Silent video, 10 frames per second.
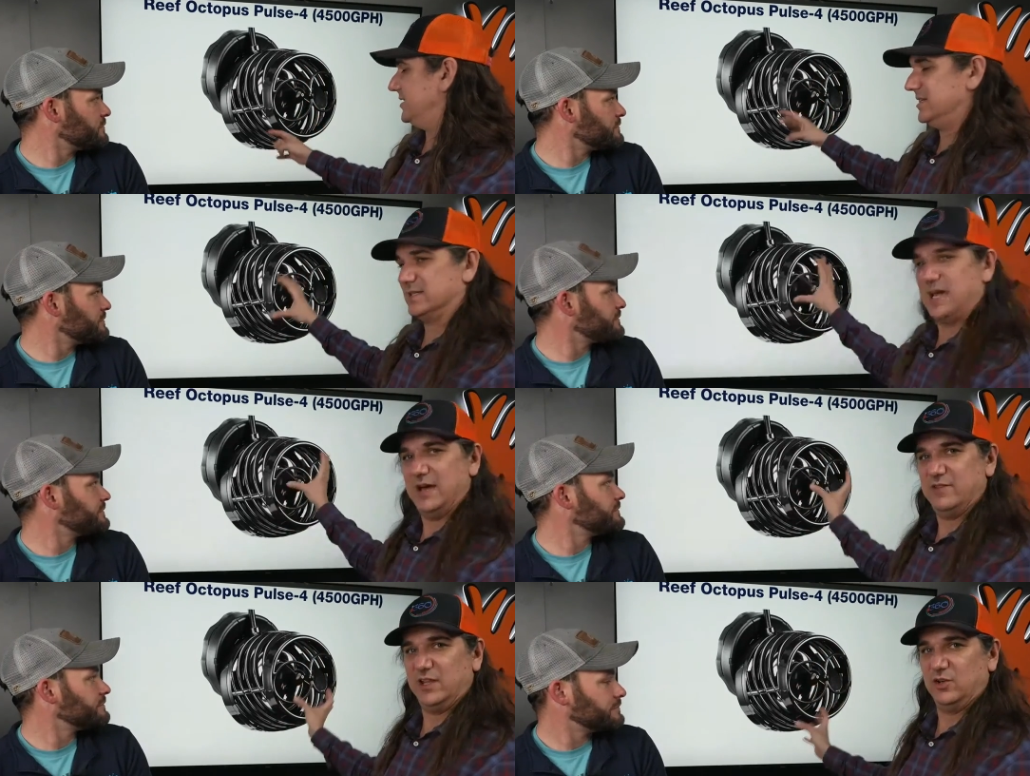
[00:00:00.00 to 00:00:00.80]
Speaker 1: It doesn't
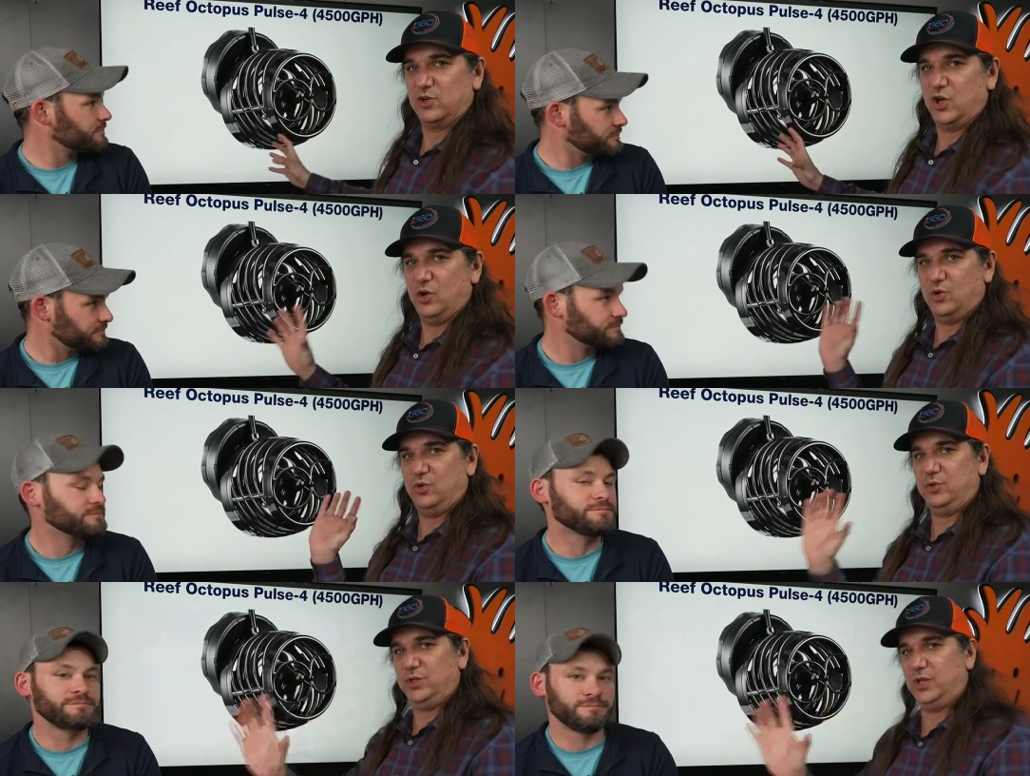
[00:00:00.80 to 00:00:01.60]
have that little
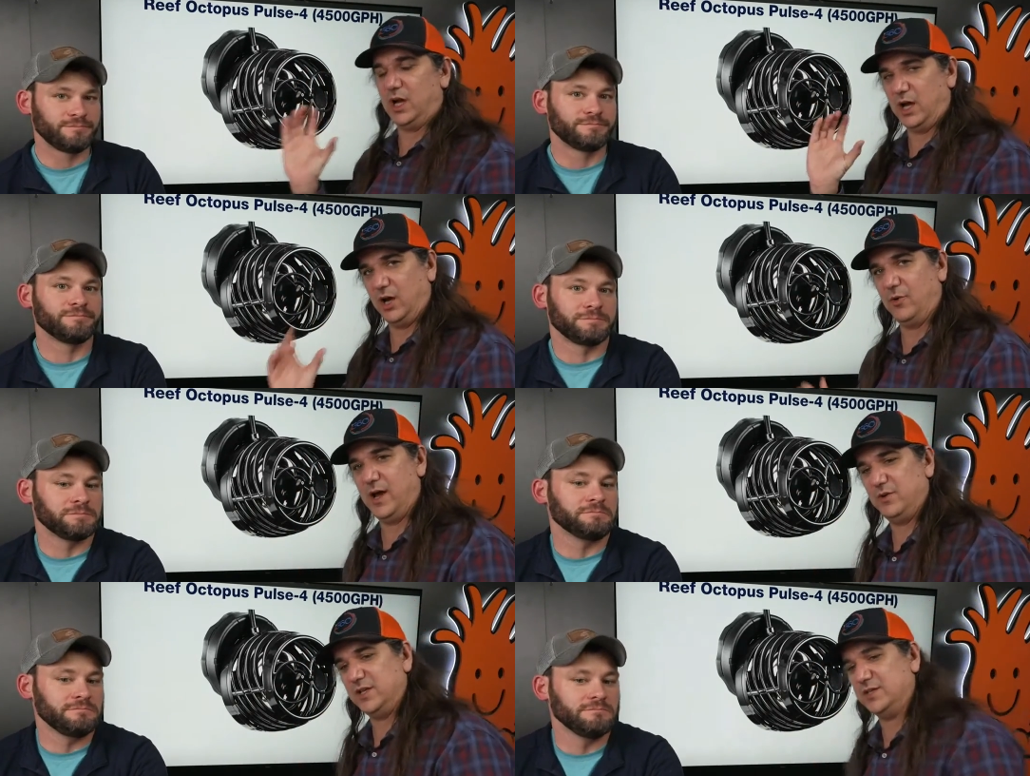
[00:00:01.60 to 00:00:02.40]
cone mm. uh,
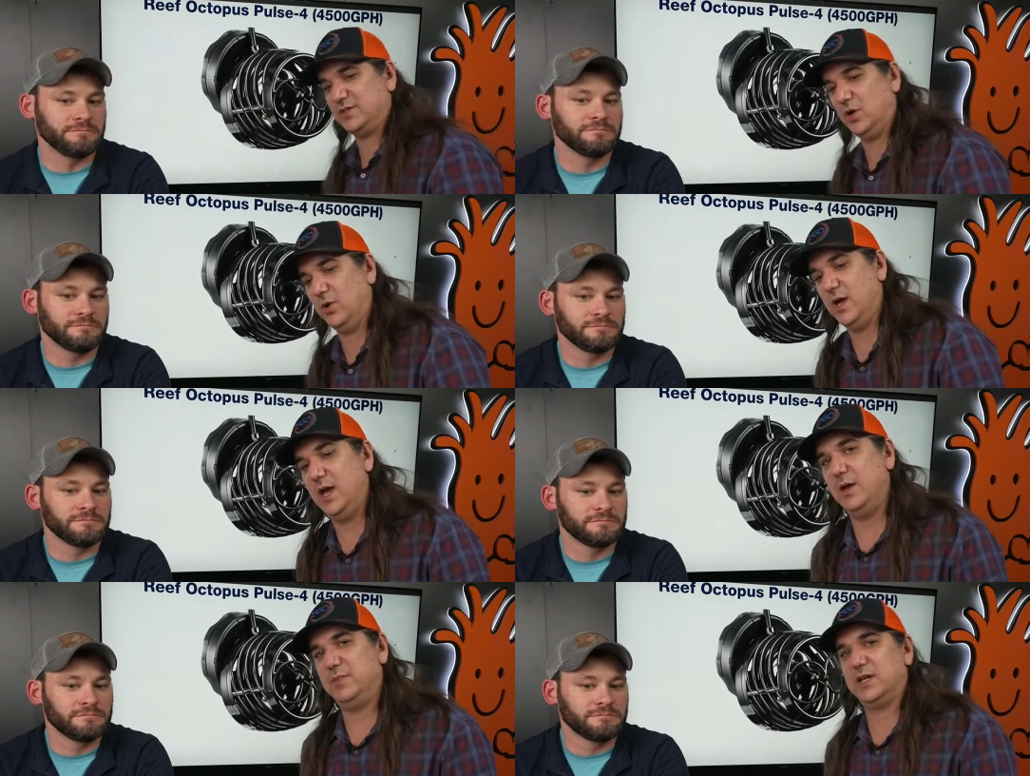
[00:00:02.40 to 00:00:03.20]
around it. And so
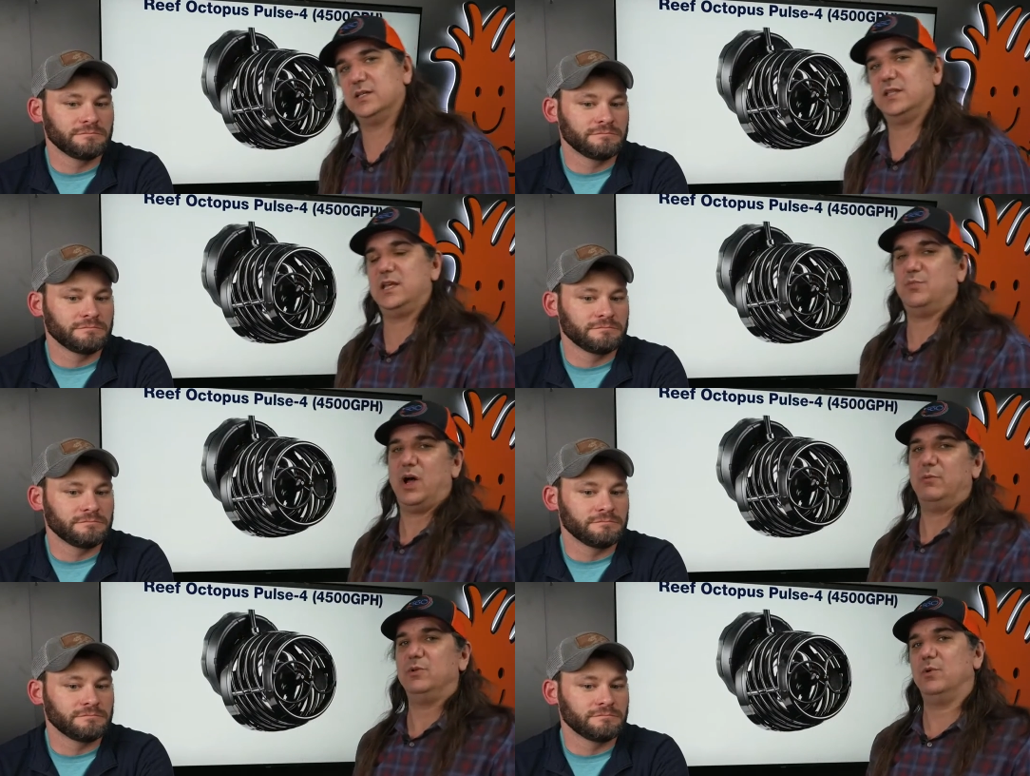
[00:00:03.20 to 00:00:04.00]
because of that, you
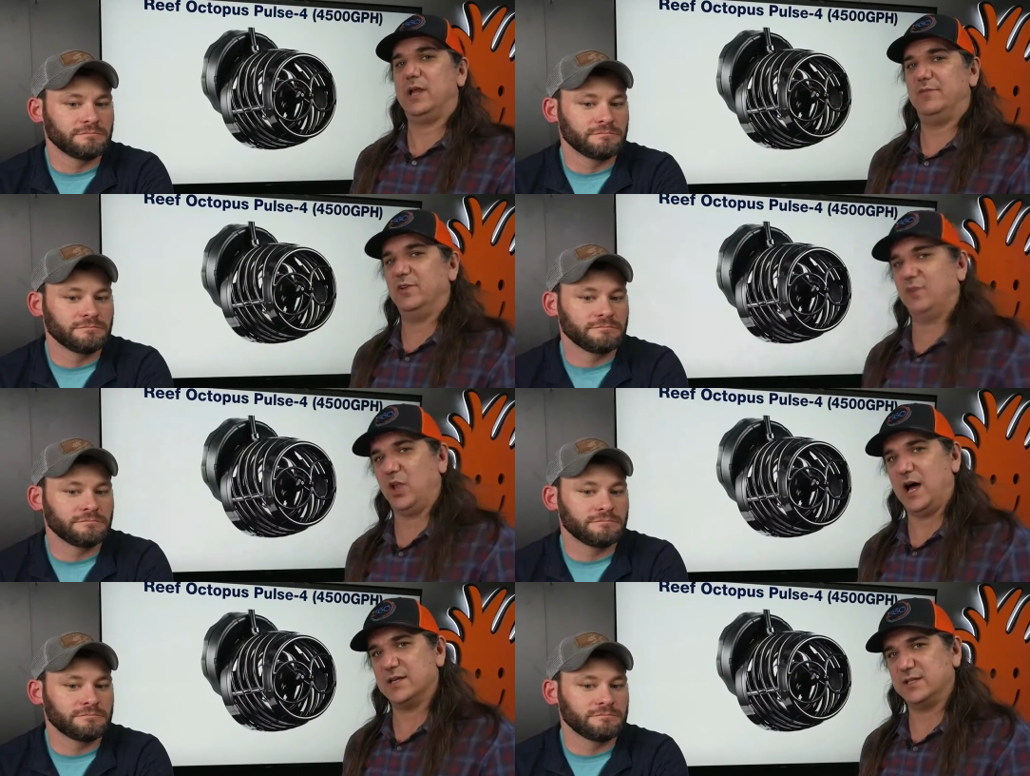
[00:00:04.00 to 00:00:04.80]
probably won't have the
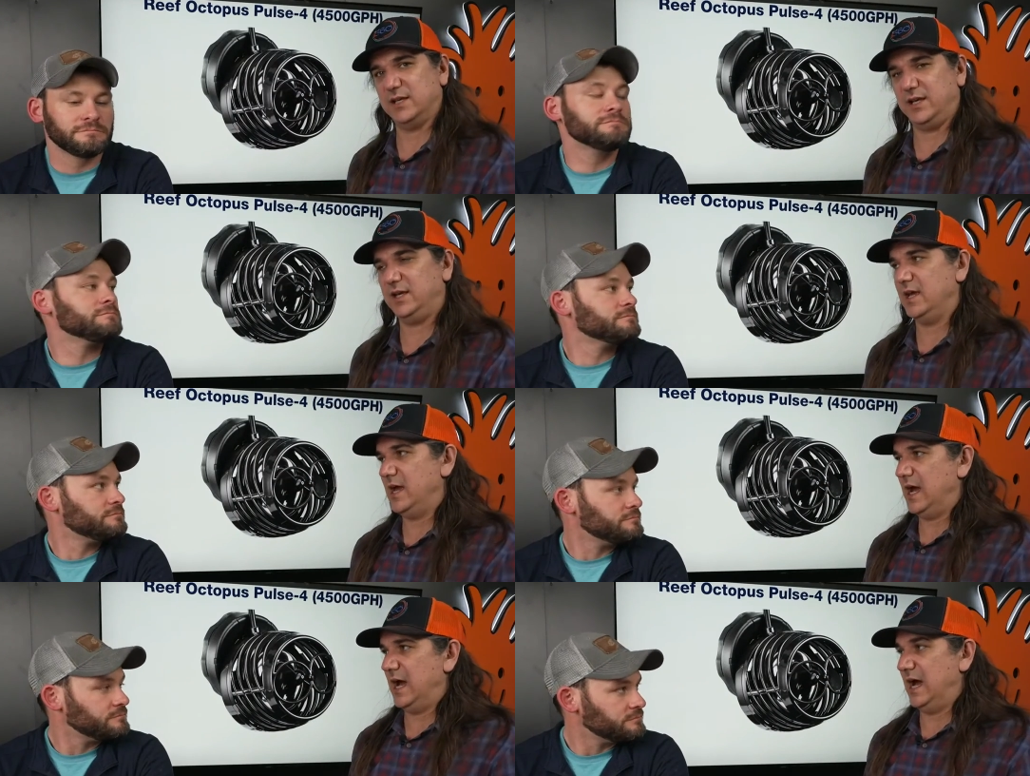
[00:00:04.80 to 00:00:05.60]
velocity,
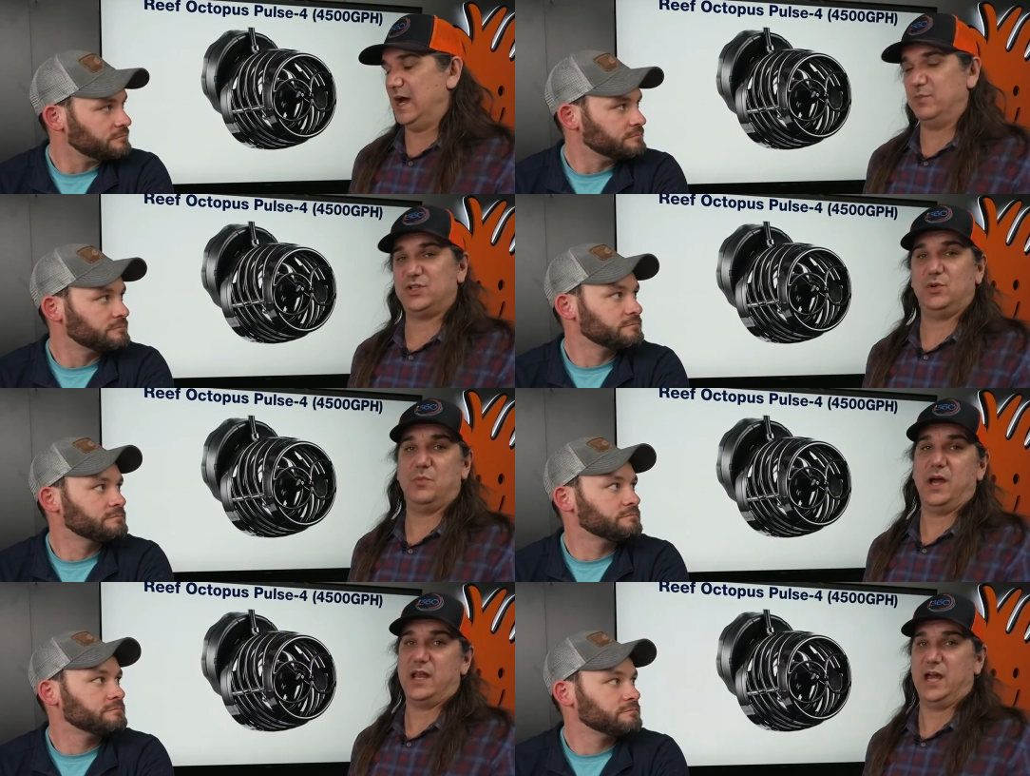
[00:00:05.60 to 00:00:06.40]
uh, but you
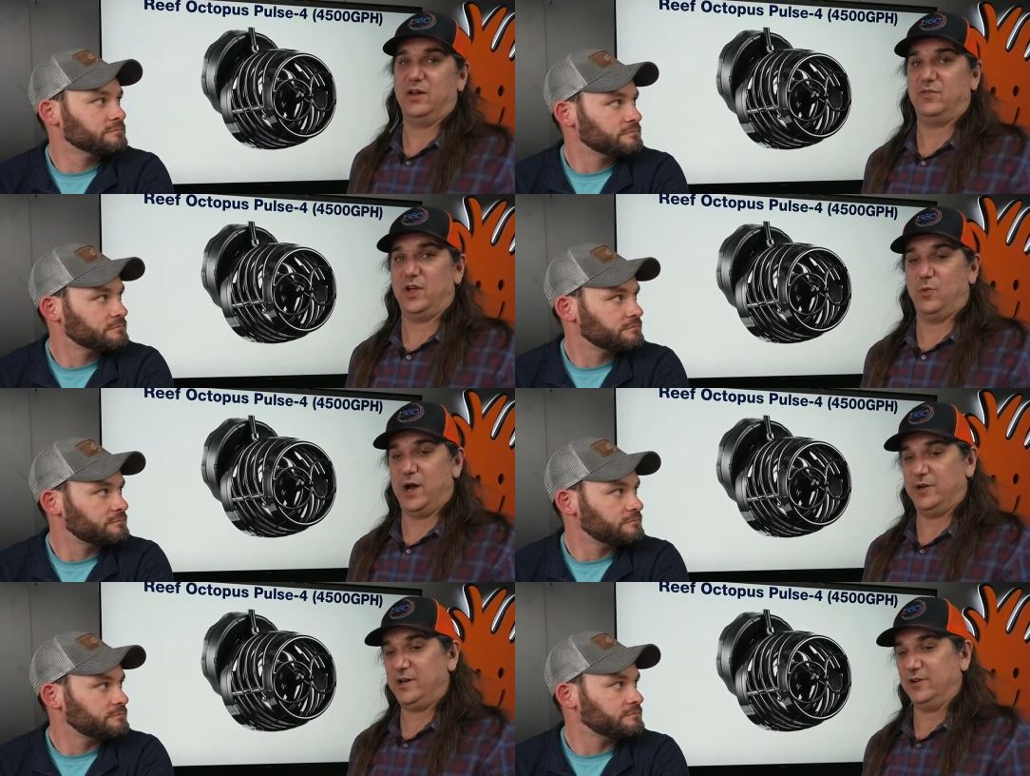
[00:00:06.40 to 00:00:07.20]
might have a
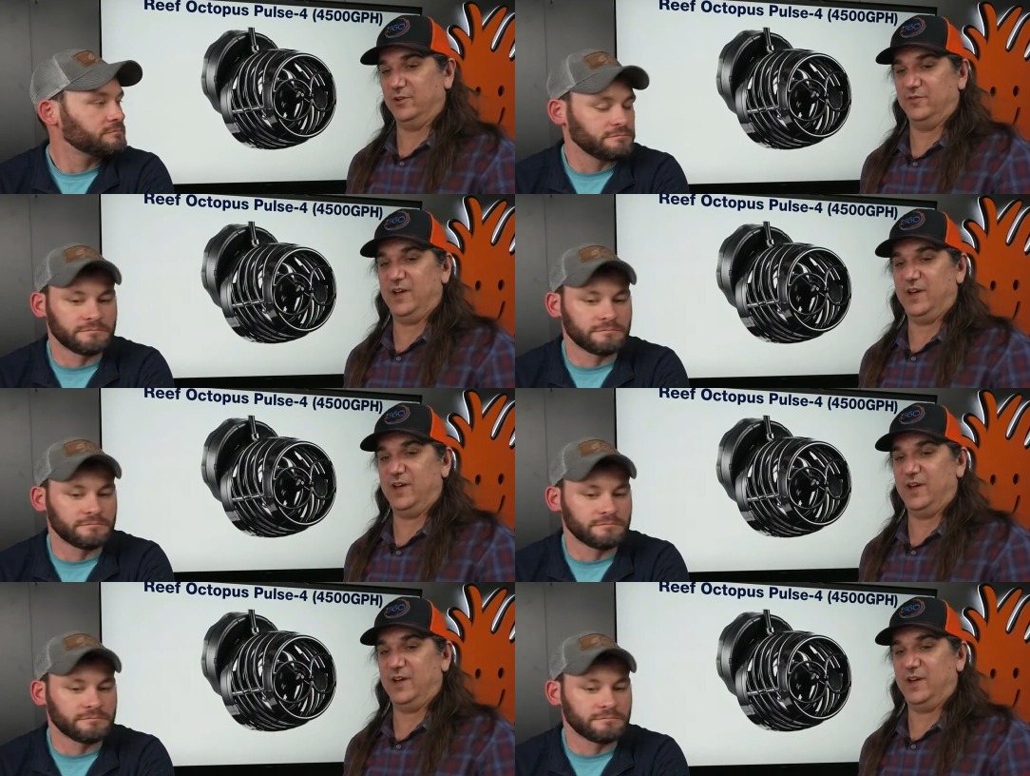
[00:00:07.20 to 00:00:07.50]
wider angle. In